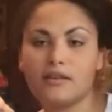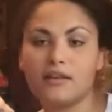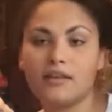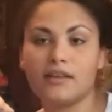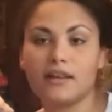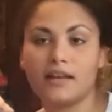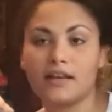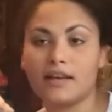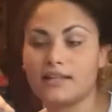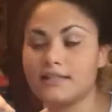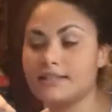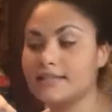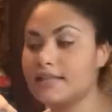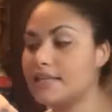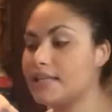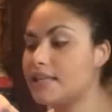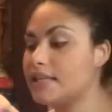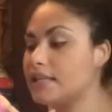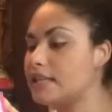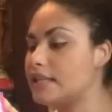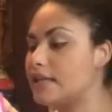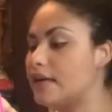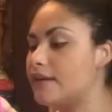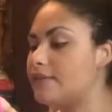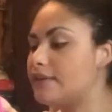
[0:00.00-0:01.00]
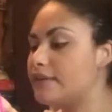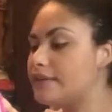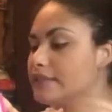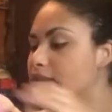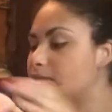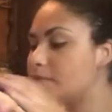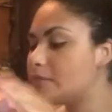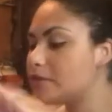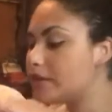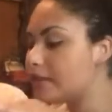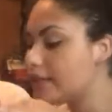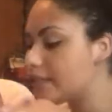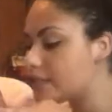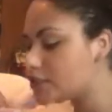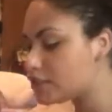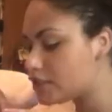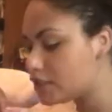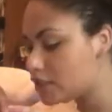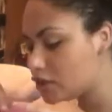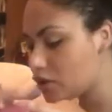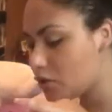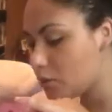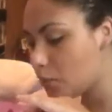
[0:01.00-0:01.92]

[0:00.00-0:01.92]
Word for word: Like I said, I love inspirational